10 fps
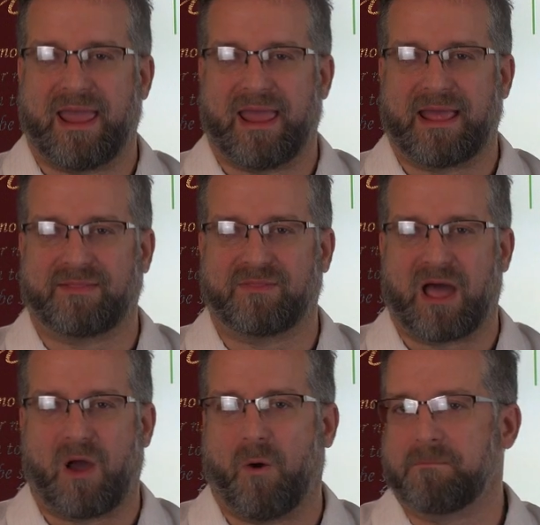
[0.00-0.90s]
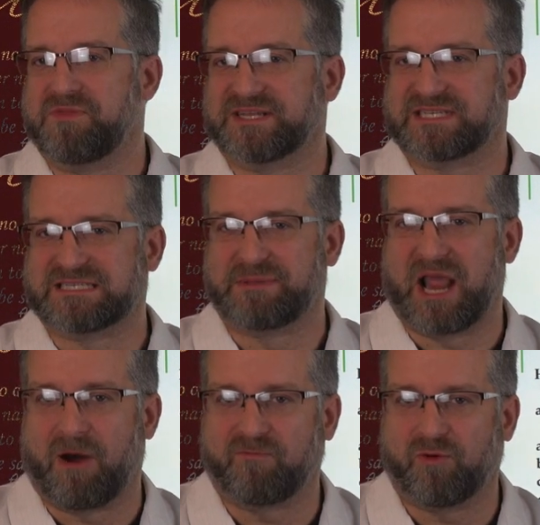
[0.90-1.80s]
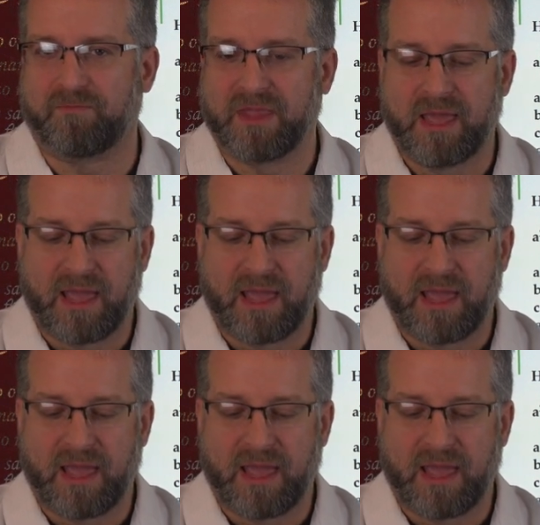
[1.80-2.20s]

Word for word: And I hope this has been helpful.